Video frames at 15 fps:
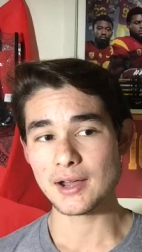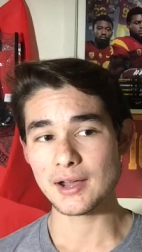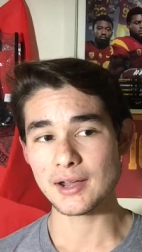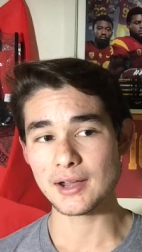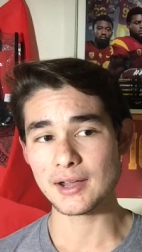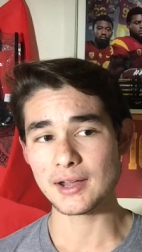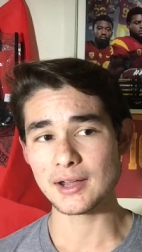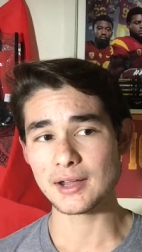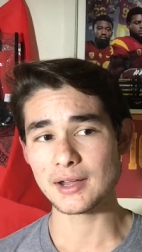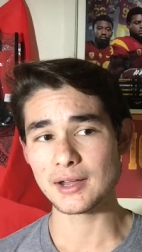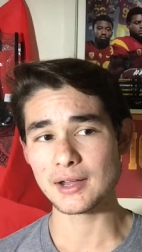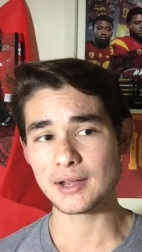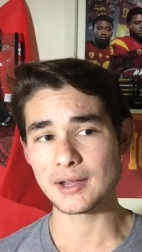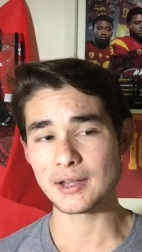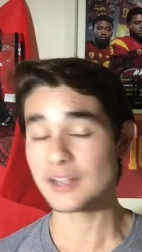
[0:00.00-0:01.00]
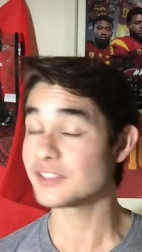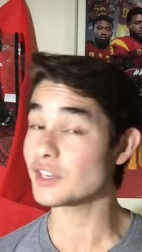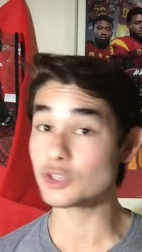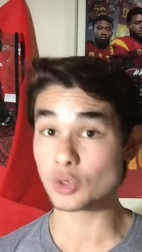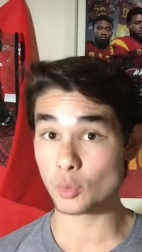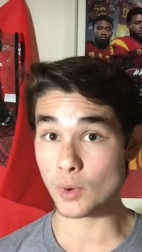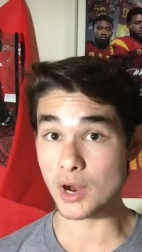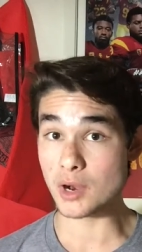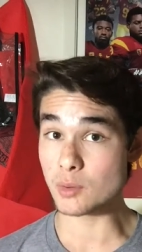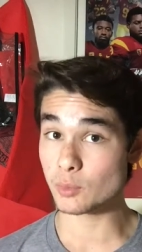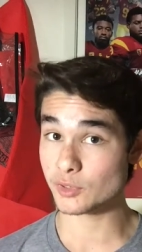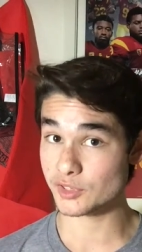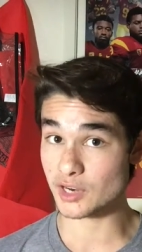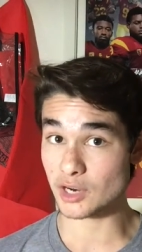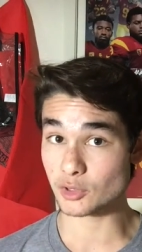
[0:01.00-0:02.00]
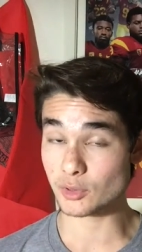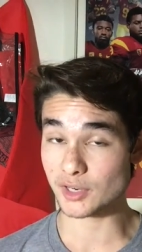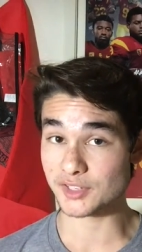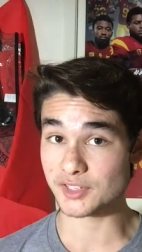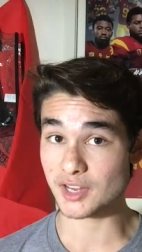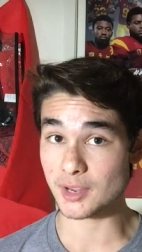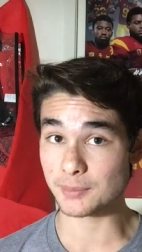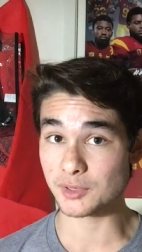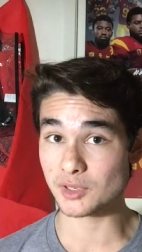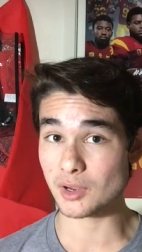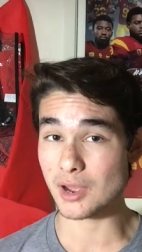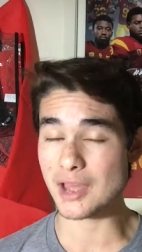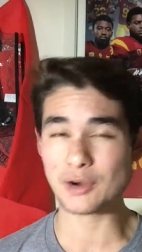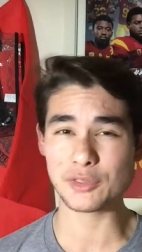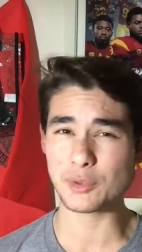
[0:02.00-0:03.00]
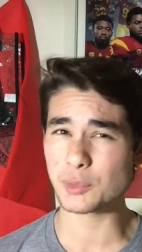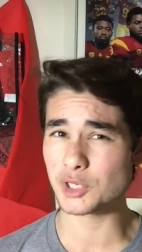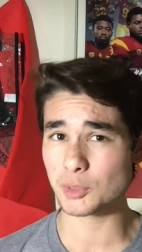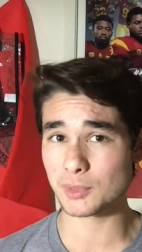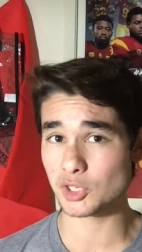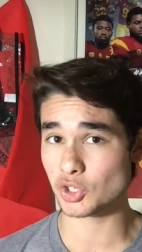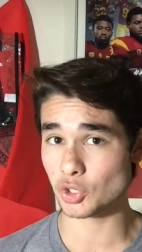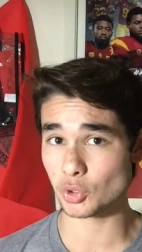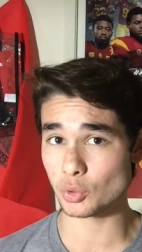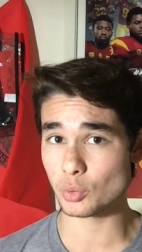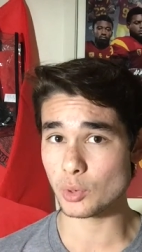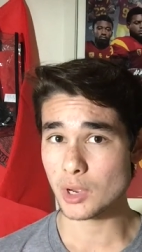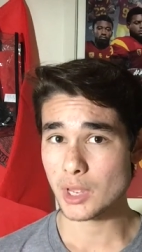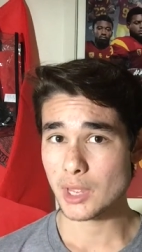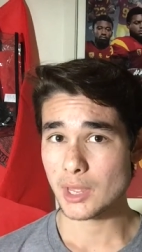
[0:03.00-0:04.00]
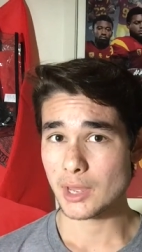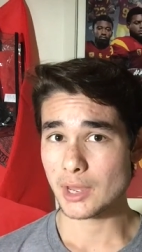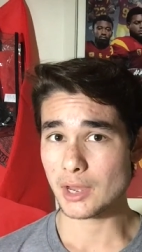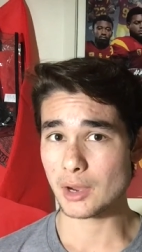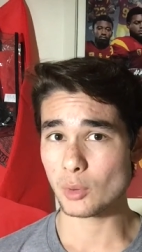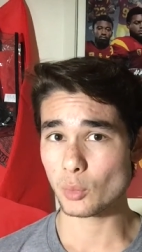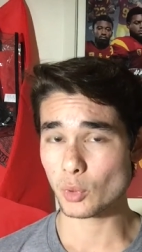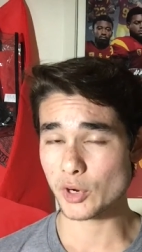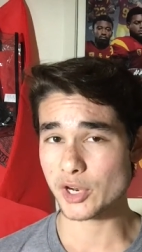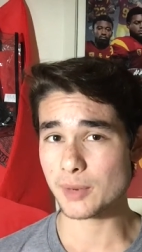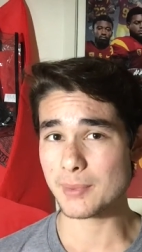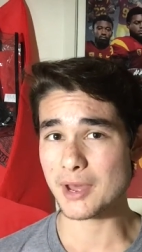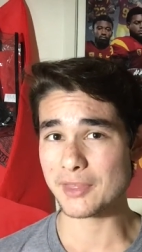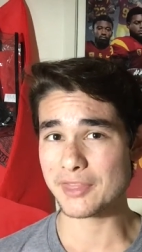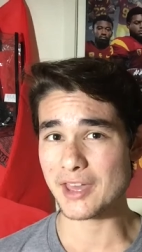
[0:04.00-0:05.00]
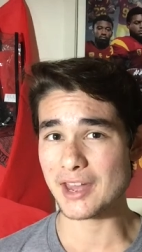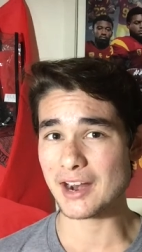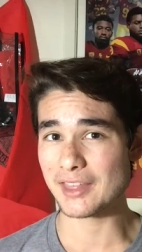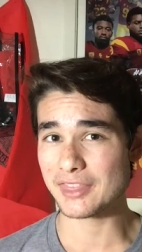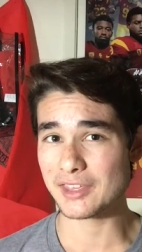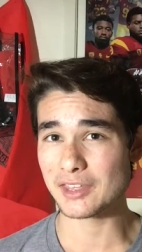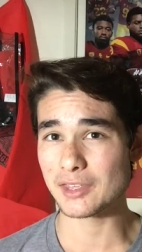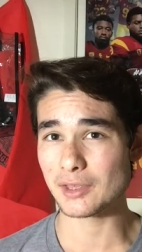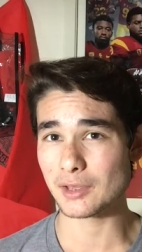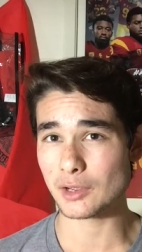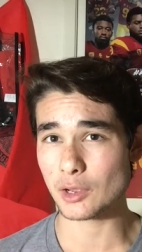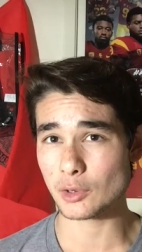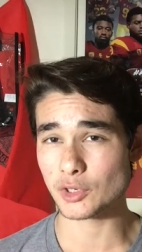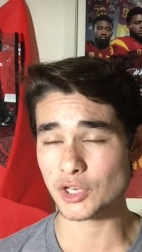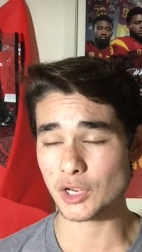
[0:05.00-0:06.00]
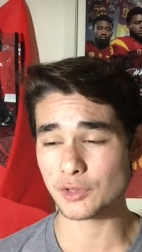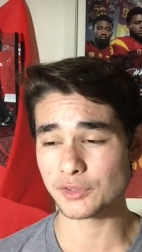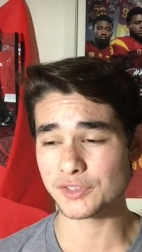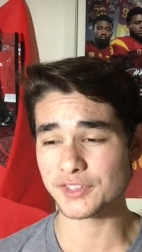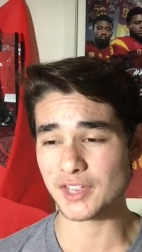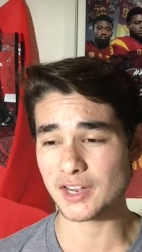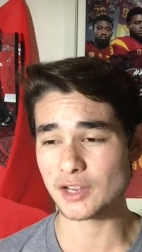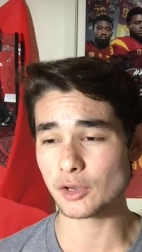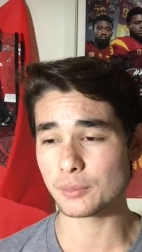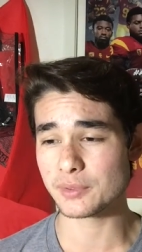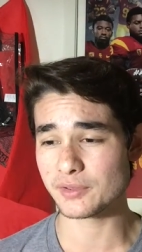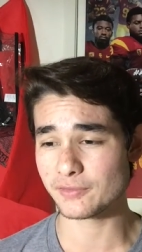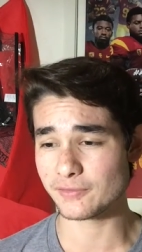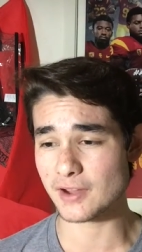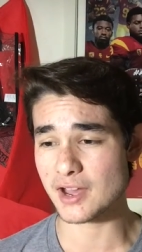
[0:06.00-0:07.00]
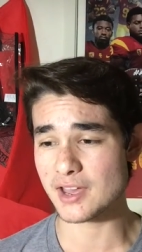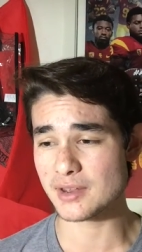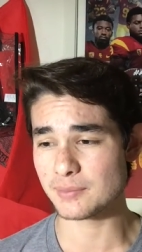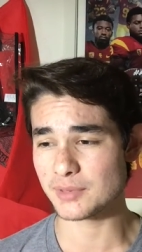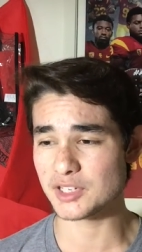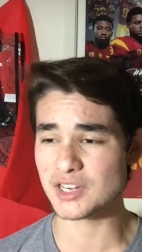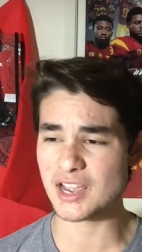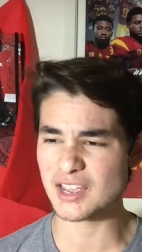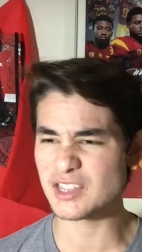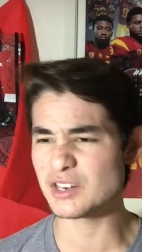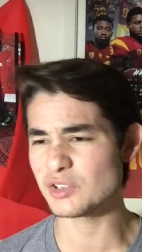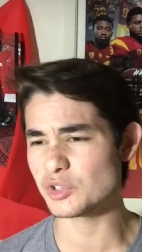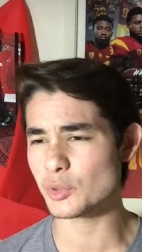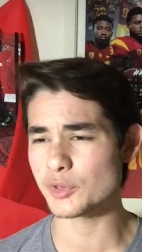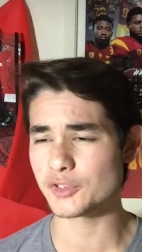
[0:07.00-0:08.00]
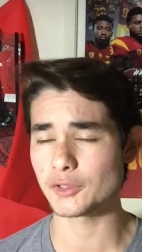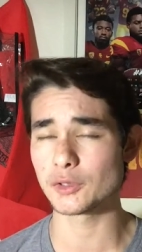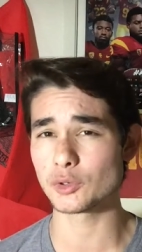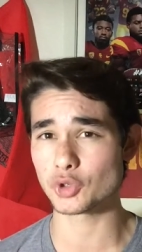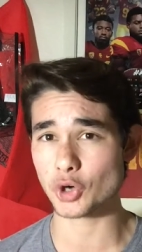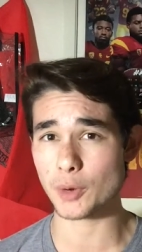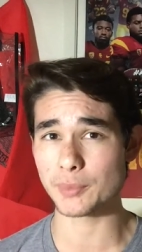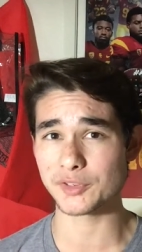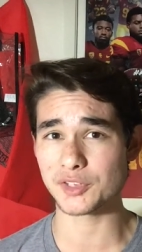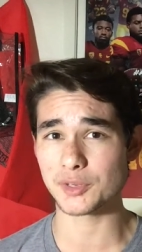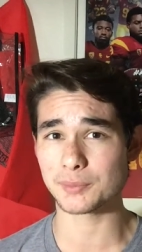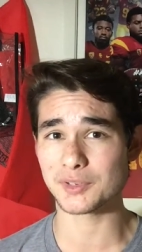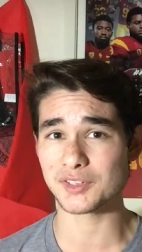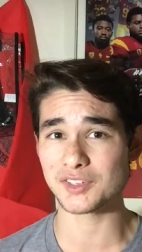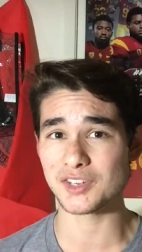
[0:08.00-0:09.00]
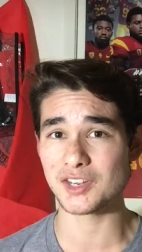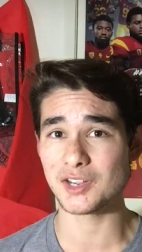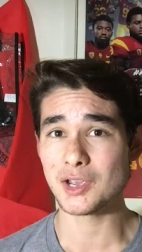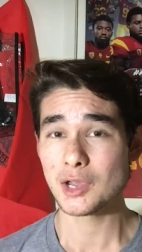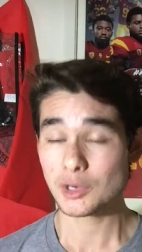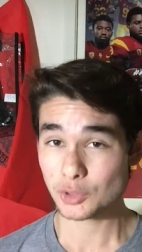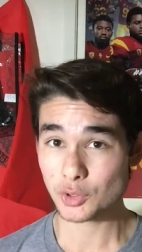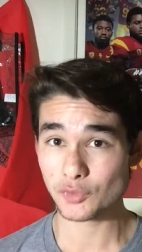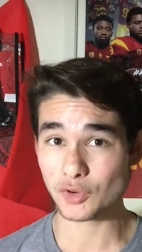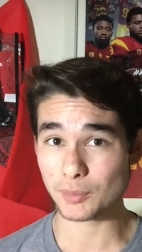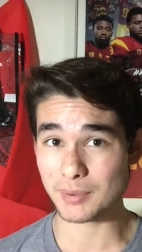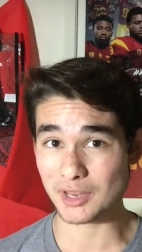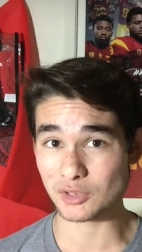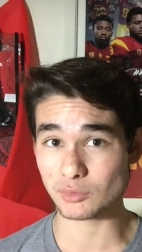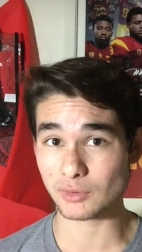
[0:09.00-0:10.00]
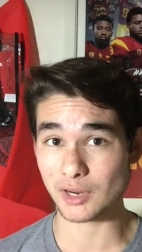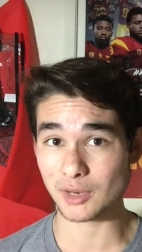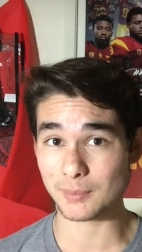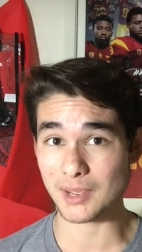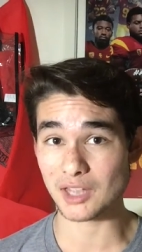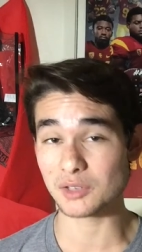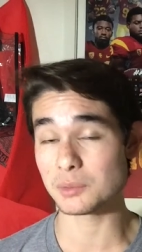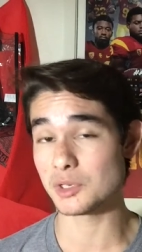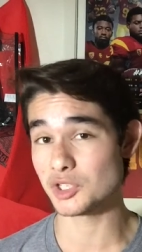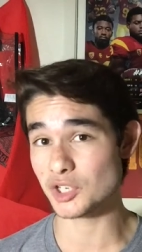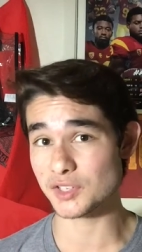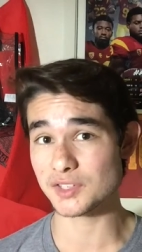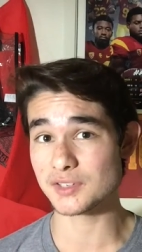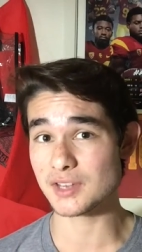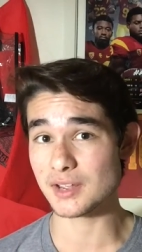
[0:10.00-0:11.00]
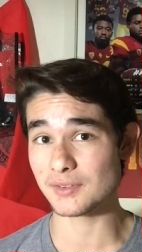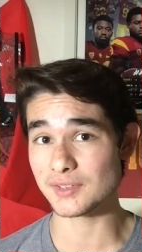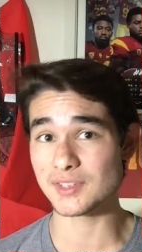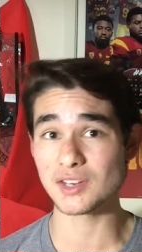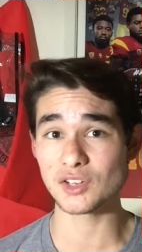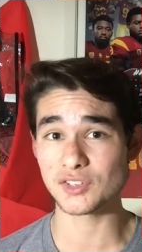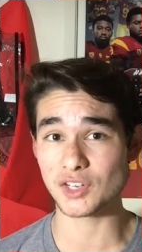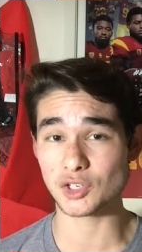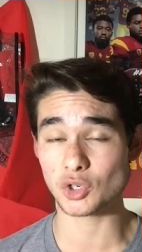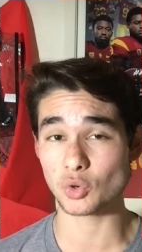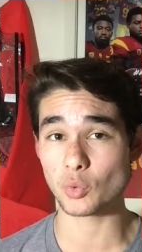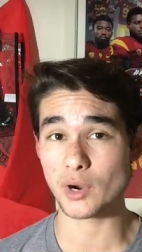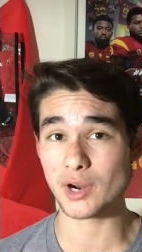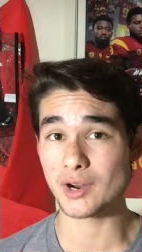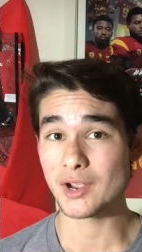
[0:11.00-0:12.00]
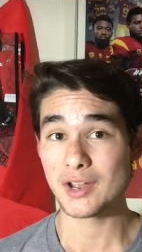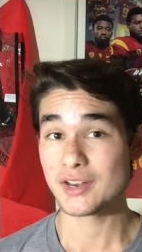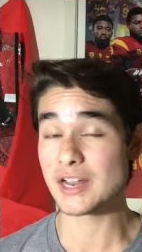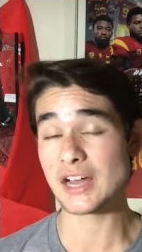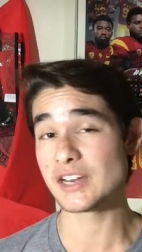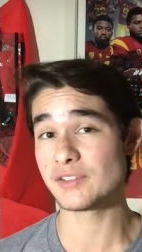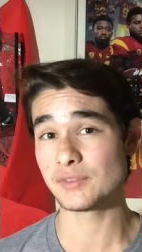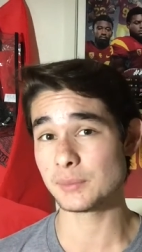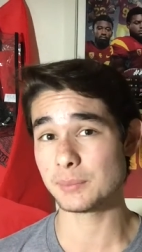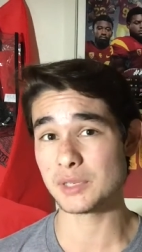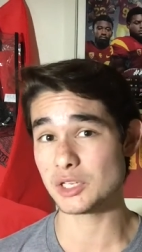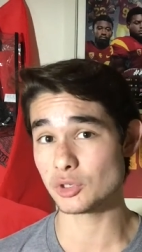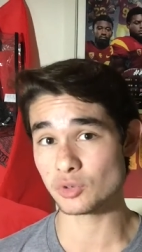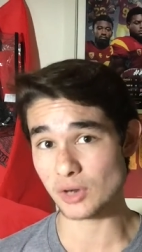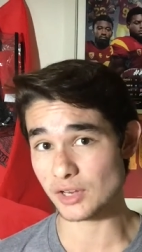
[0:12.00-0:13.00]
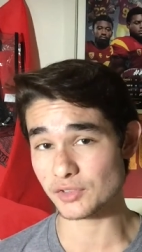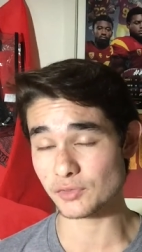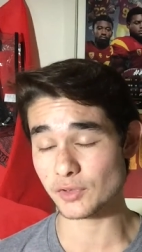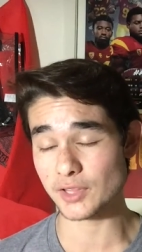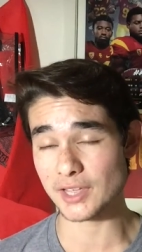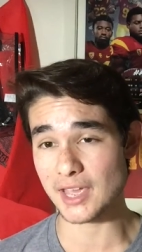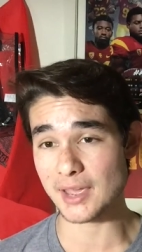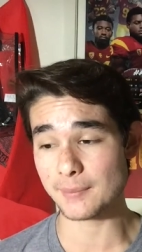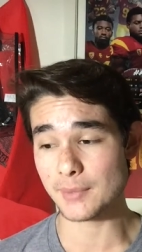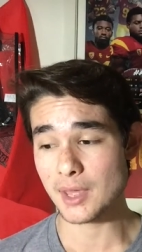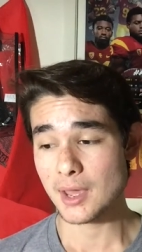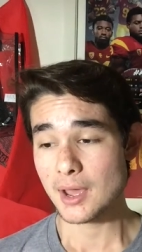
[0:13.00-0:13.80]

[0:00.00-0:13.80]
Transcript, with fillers: Uh, Cedric Ware was not dressed up, so I don't think we should be too Uh, worried about that. I think Coach Helton said he'll be fine, but yeah, you know, it's always a little troublesome to see two of your best running backs, being Justin Davis and a Cedric Ware, not even being dressed for the game.